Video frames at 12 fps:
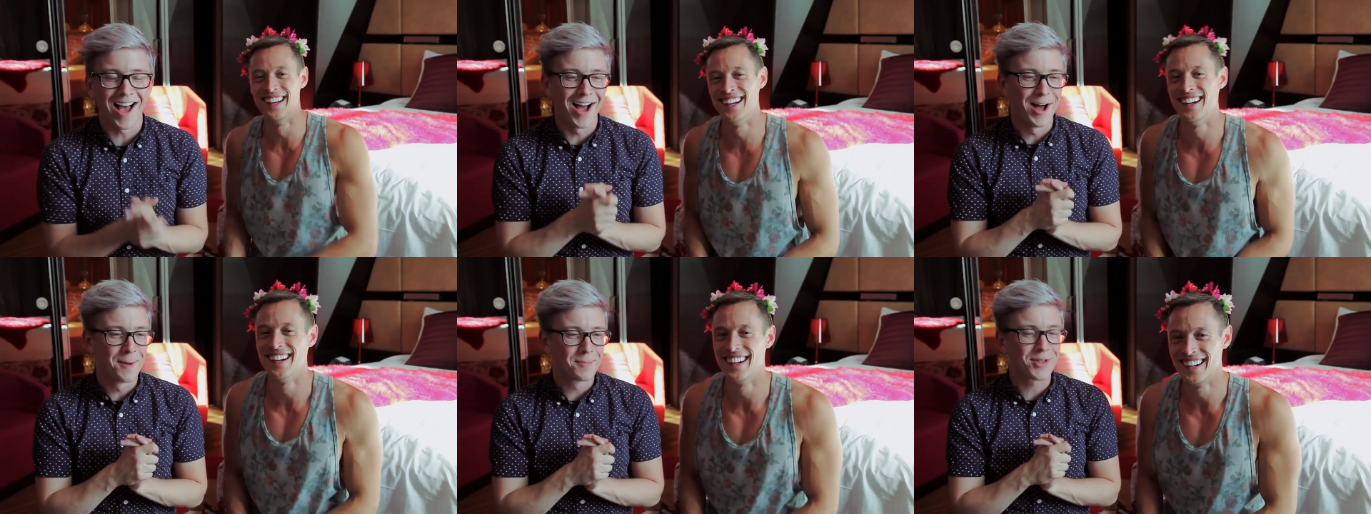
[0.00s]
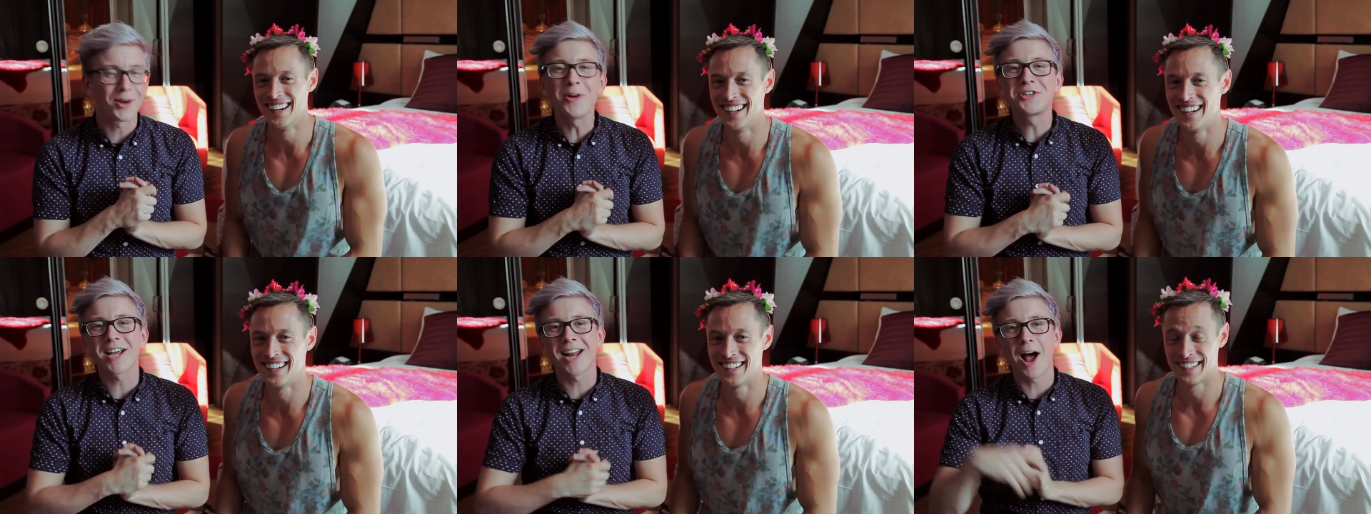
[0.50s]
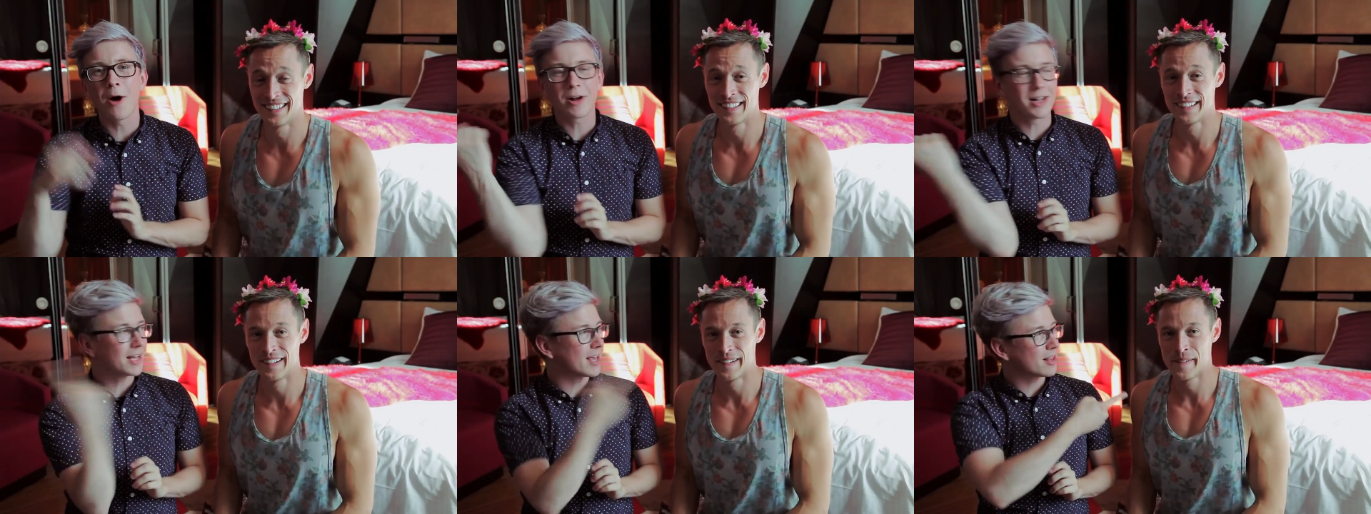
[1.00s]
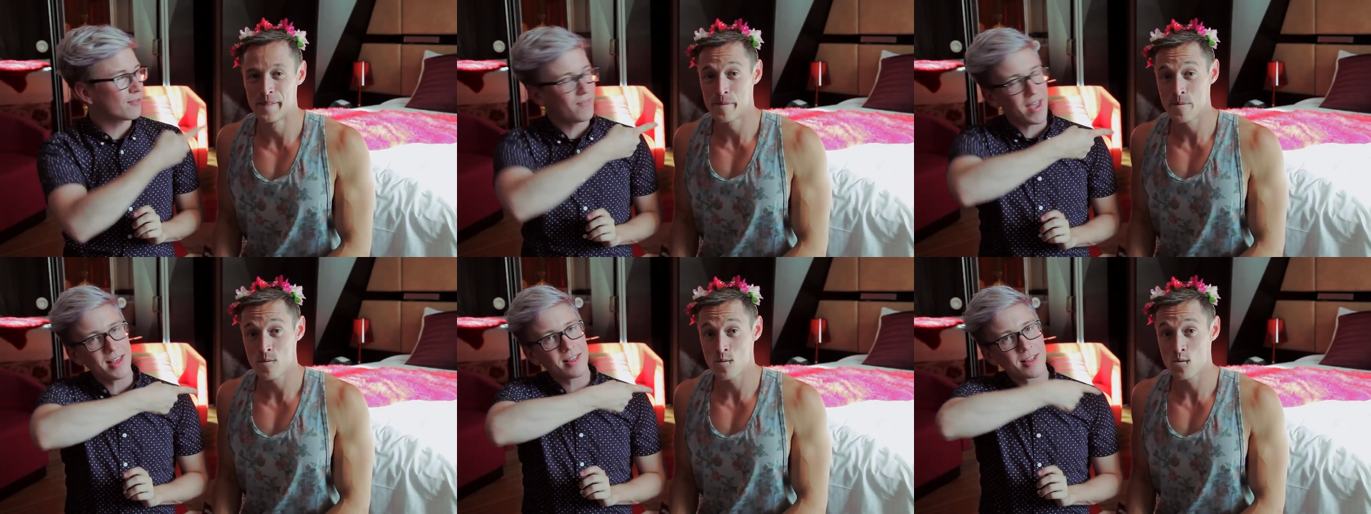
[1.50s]
Speaker 1: um, so go check it out, click his
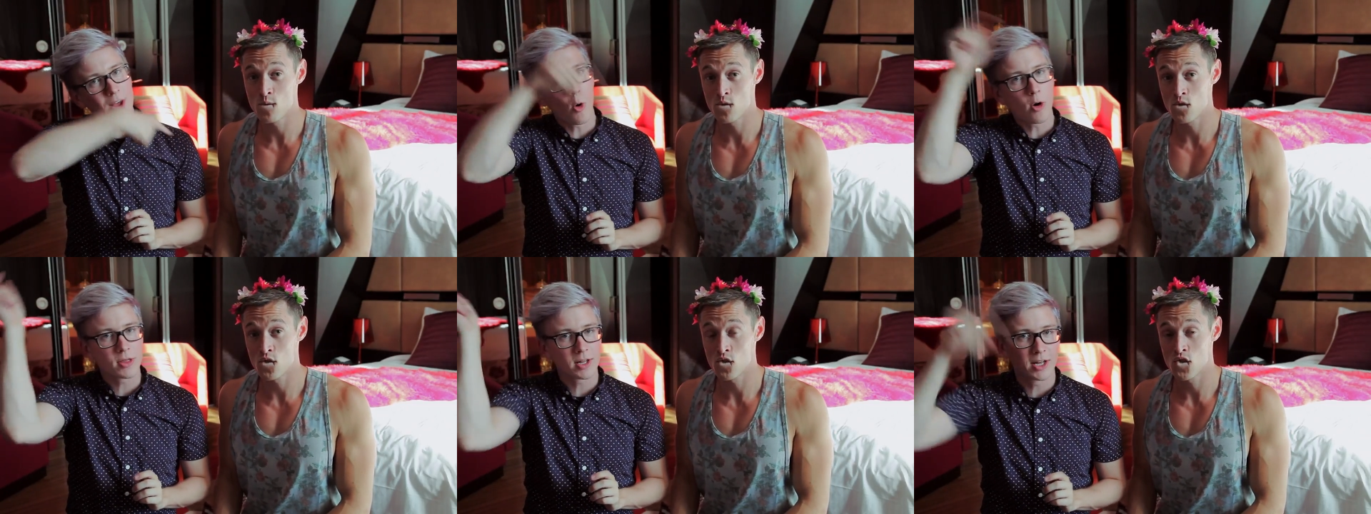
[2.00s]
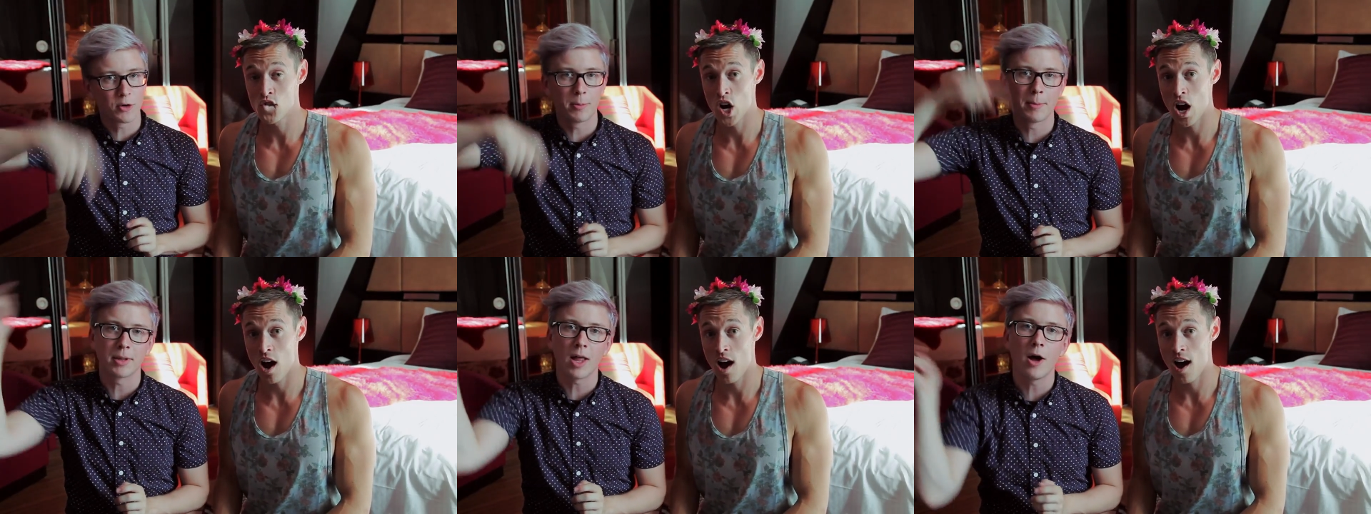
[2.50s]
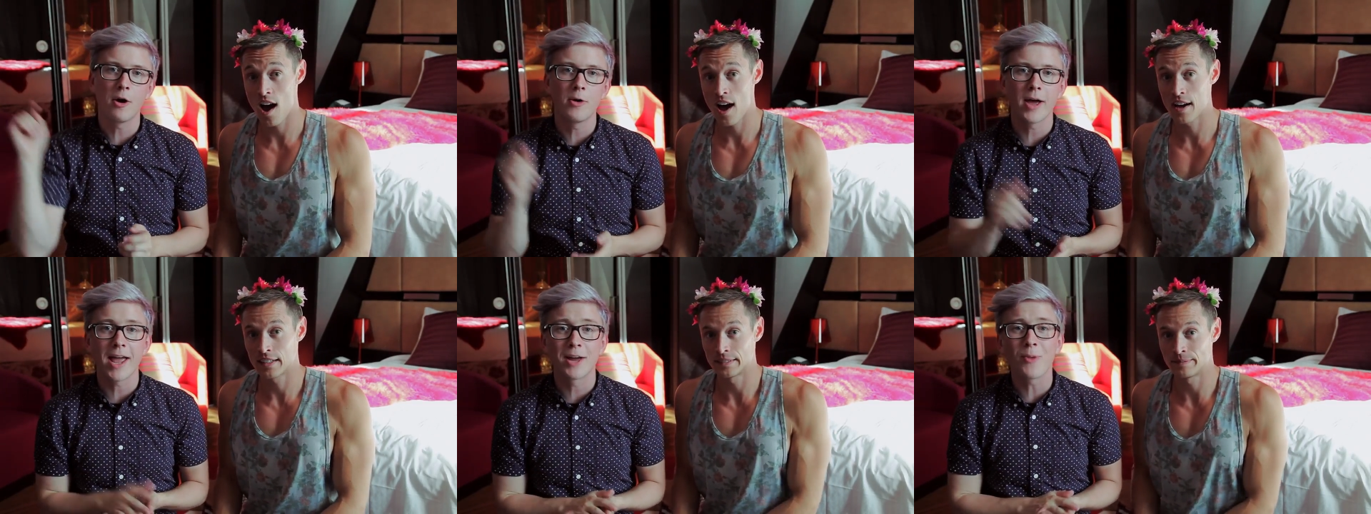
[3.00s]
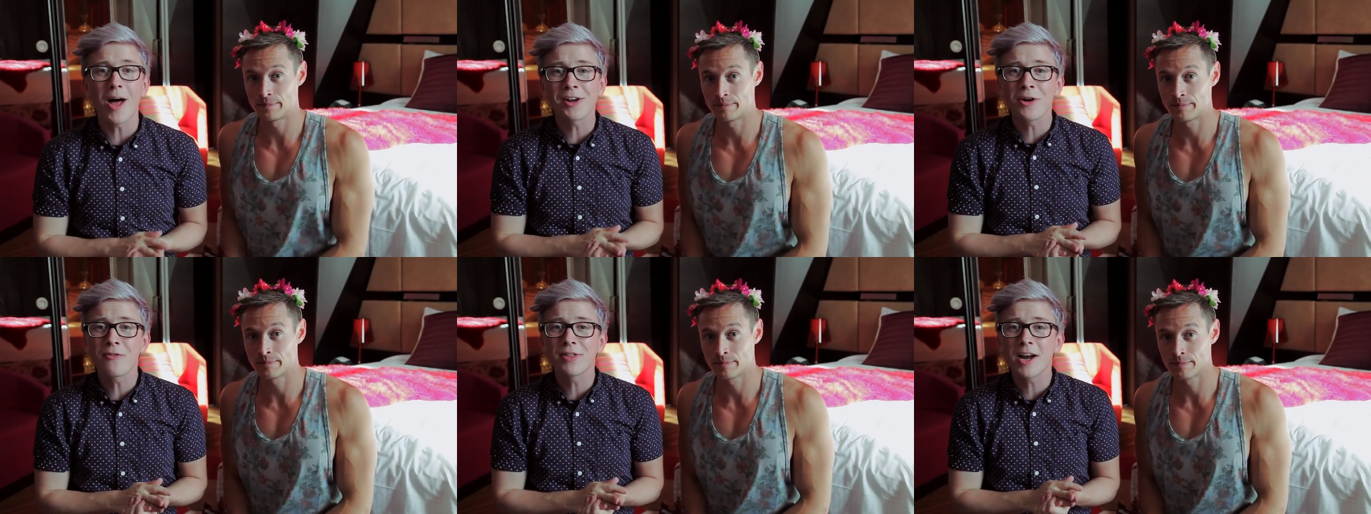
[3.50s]
face, or the link will be below. And
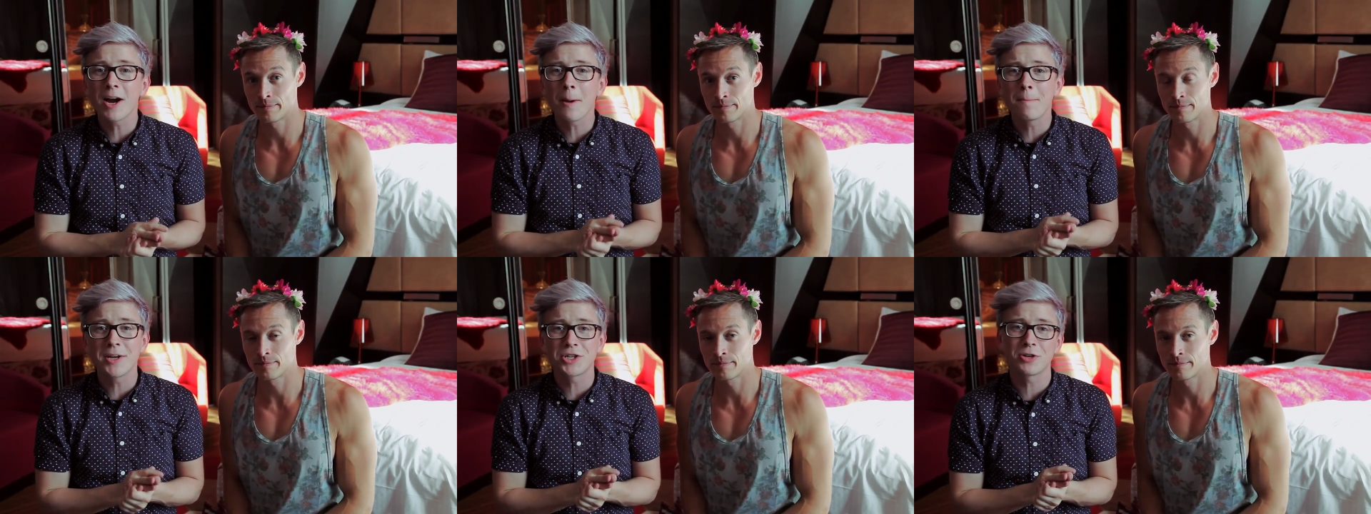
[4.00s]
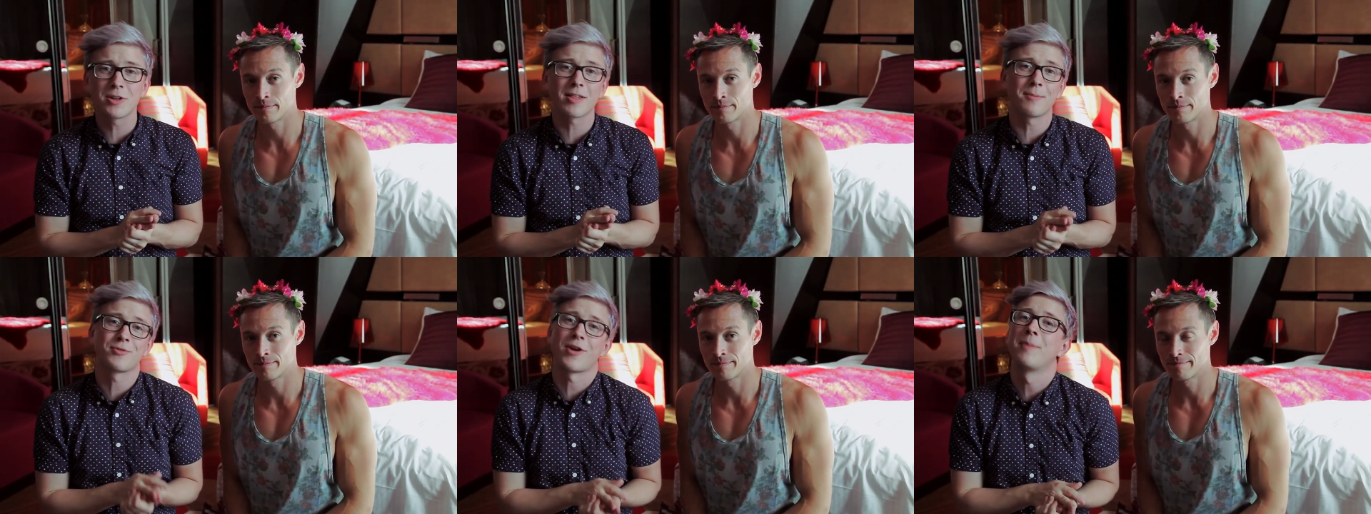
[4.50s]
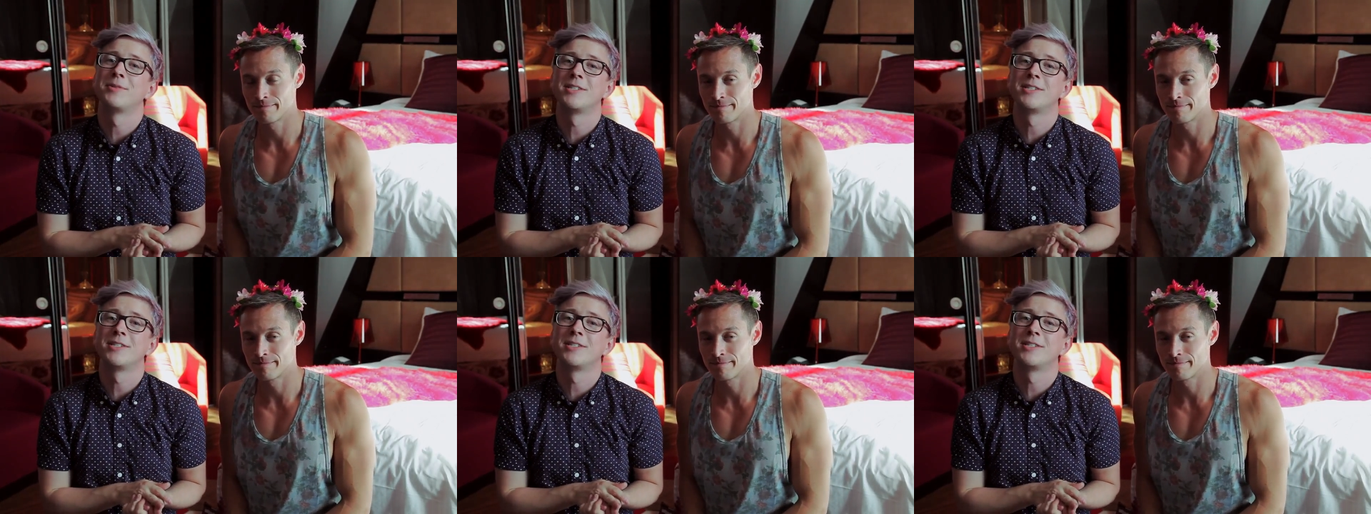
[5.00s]
while you're over there, be sure to subscribe